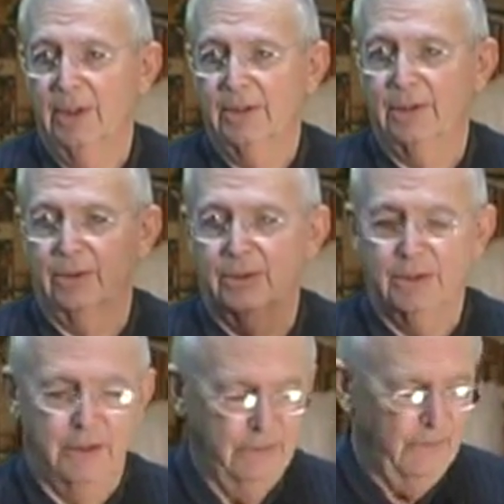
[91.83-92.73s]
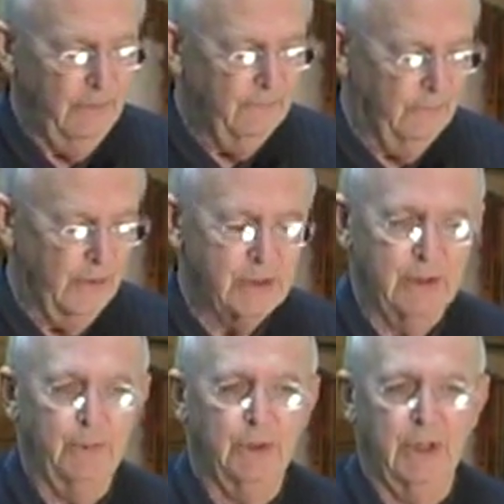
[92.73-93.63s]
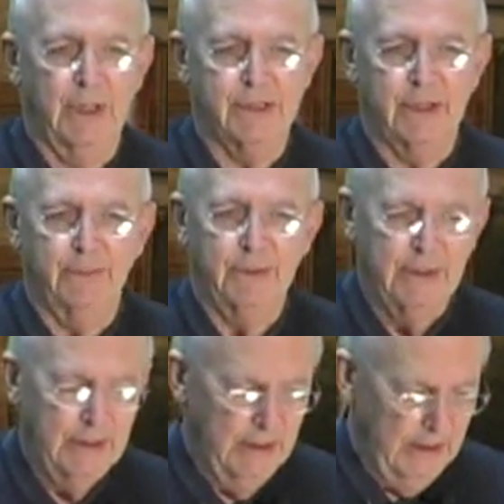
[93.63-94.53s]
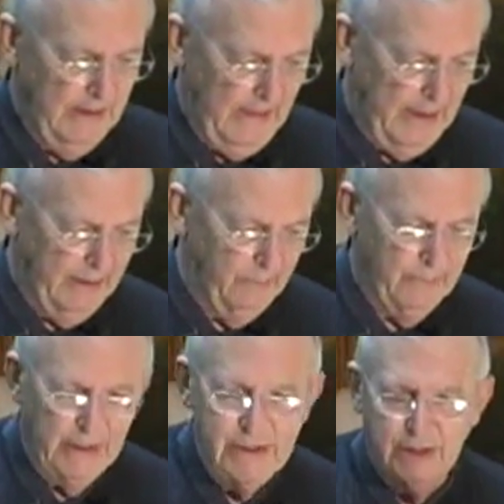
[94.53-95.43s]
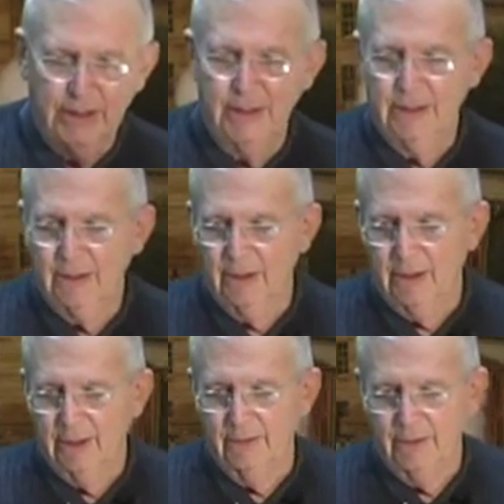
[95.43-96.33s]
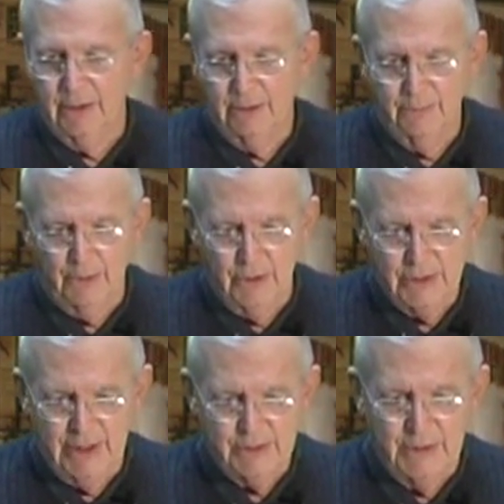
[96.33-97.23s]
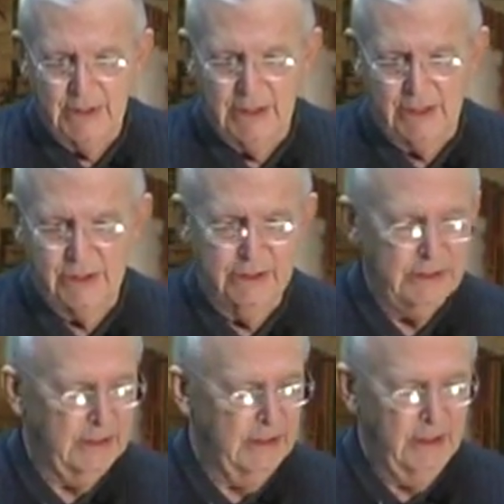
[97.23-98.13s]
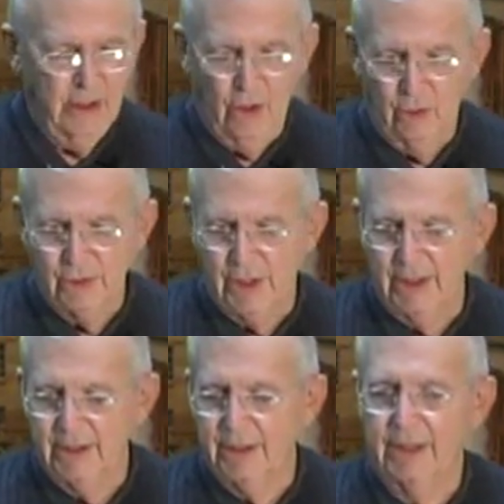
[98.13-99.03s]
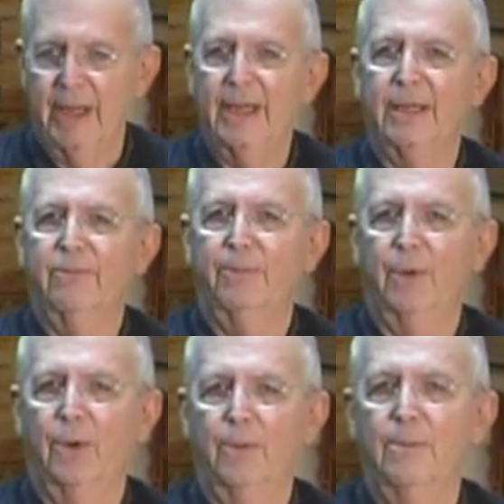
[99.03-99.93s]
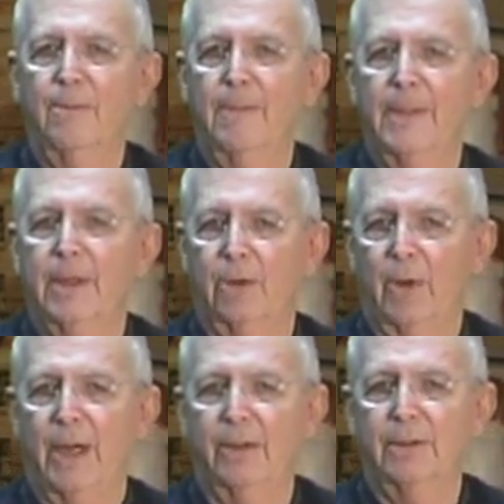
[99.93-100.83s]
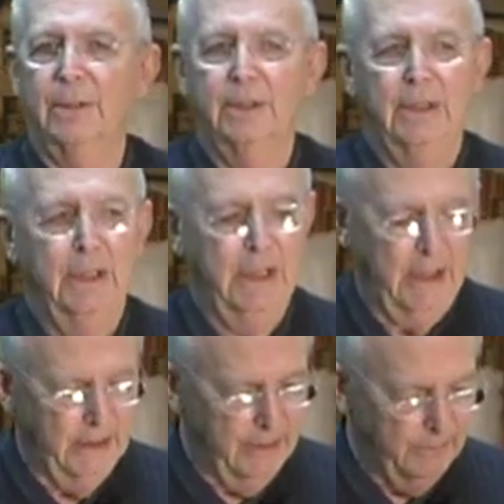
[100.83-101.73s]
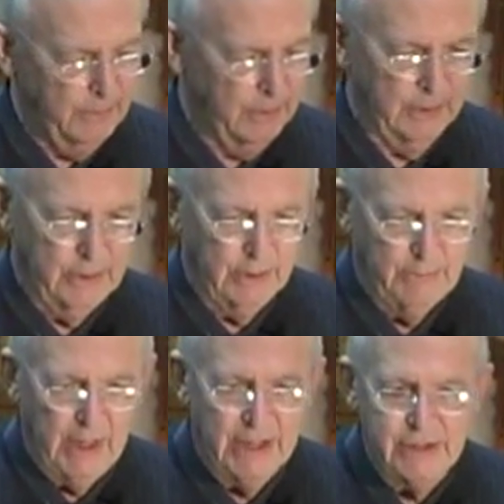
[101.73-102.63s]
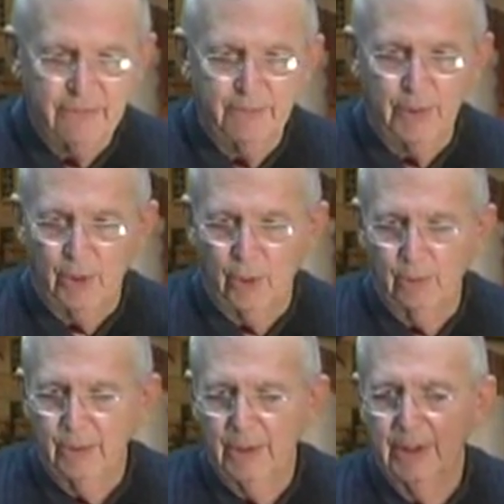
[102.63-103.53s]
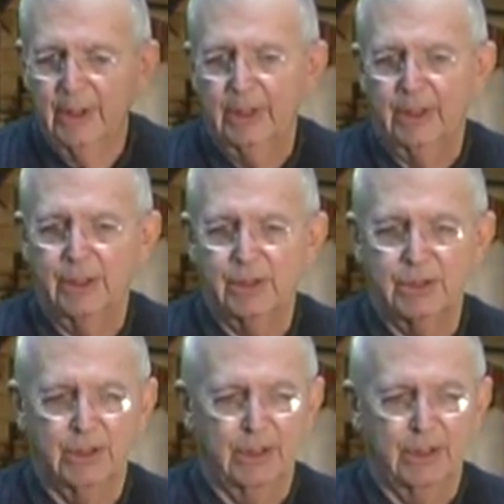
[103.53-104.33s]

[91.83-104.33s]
So it's a very, very simple concept. And basically, the person that's being tested holds on to the negative probe, the ground, and the positive probe is